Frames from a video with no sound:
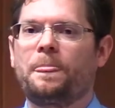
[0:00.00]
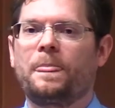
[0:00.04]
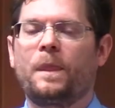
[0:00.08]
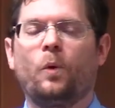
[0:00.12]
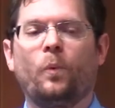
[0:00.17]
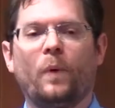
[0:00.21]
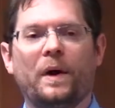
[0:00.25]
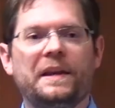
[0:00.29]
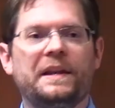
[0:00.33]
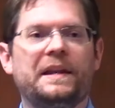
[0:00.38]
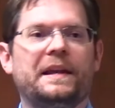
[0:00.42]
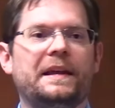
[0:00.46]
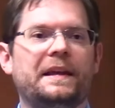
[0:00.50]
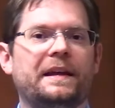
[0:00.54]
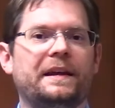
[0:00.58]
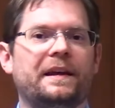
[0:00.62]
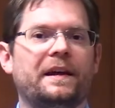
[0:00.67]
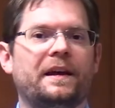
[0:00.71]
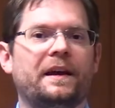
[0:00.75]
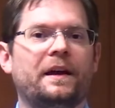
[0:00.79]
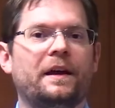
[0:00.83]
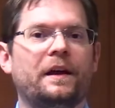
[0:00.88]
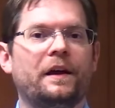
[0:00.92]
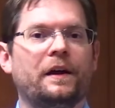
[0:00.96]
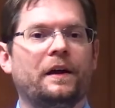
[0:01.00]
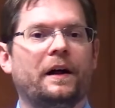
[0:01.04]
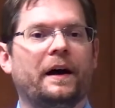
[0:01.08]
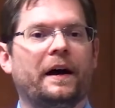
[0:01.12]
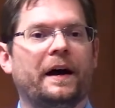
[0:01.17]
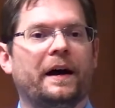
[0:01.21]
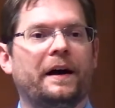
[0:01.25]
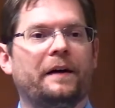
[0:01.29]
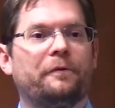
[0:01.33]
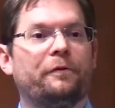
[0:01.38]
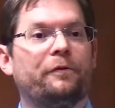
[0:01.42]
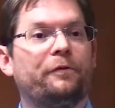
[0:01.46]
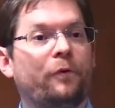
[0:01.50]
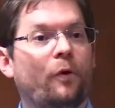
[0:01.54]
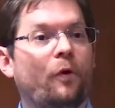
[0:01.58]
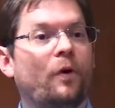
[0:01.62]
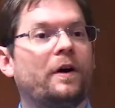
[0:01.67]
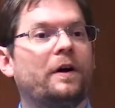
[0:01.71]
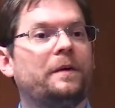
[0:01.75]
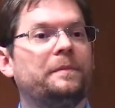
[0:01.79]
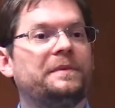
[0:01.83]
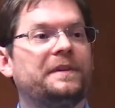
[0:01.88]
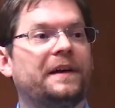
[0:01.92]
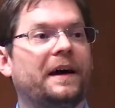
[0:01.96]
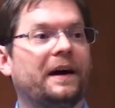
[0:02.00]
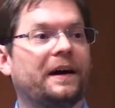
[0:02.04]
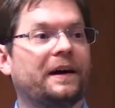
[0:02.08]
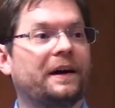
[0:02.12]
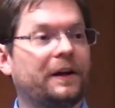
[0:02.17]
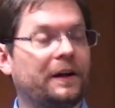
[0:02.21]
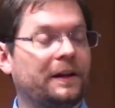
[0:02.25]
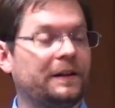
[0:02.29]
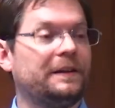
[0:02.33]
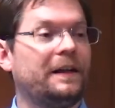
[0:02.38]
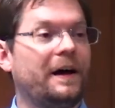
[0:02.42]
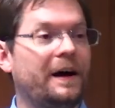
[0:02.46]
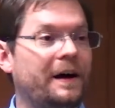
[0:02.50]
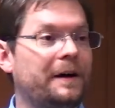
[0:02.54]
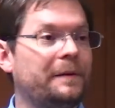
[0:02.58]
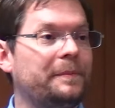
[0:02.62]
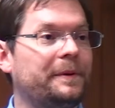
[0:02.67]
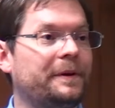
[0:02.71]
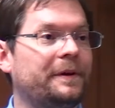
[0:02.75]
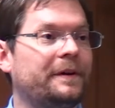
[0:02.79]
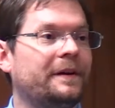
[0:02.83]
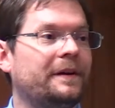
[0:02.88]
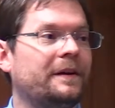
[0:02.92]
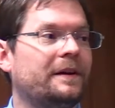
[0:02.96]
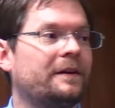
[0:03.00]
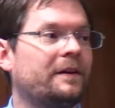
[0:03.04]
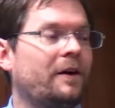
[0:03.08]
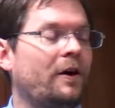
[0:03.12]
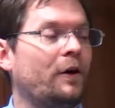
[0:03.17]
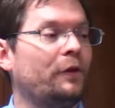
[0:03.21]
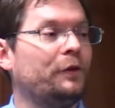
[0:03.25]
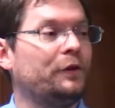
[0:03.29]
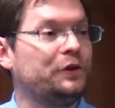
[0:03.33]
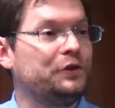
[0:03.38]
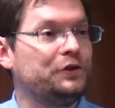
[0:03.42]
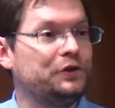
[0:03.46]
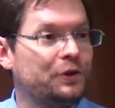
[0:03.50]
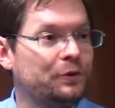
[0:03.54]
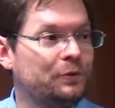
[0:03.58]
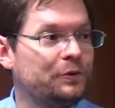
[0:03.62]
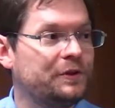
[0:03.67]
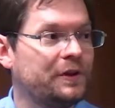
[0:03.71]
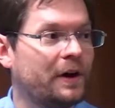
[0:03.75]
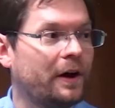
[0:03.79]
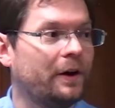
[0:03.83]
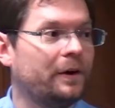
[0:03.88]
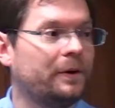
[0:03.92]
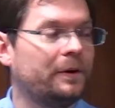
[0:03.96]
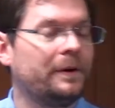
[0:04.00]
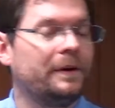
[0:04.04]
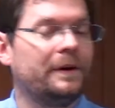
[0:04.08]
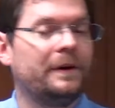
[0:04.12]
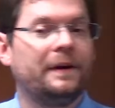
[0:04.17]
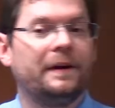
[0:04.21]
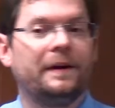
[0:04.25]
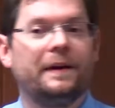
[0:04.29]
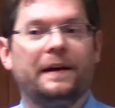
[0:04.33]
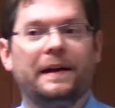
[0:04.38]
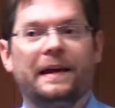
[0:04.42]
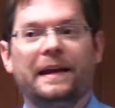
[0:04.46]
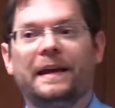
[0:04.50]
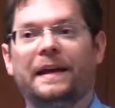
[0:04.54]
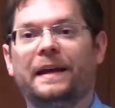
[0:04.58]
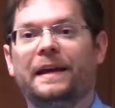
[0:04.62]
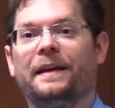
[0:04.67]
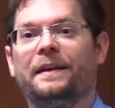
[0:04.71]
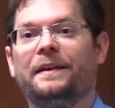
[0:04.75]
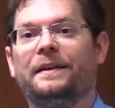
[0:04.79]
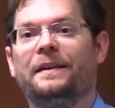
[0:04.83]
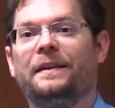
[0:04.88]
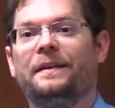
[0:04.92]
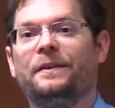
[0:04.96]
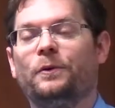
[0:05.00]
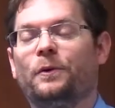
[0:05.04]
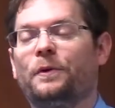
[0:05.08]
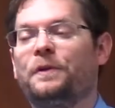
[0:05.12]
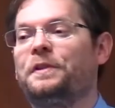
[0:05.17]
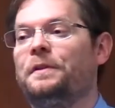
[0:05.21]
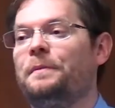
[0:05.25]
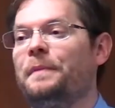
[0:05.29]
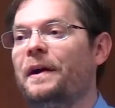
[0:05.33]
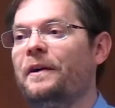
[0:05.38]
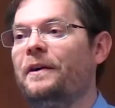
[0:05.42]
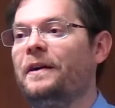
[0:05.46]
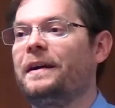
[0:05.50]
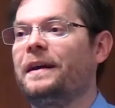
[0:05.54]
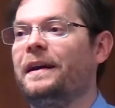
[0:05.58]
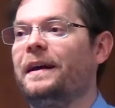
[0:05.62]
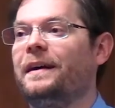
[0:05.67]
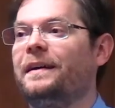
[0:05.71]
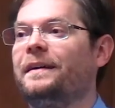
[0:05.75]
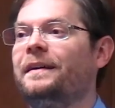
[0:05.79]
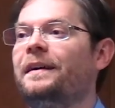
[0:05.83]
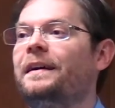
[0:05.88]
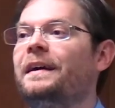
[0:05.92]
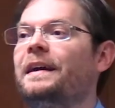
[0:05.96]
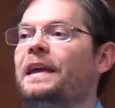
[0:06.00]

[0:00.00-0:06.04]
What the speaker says: When he formed a club called the Junto in North America,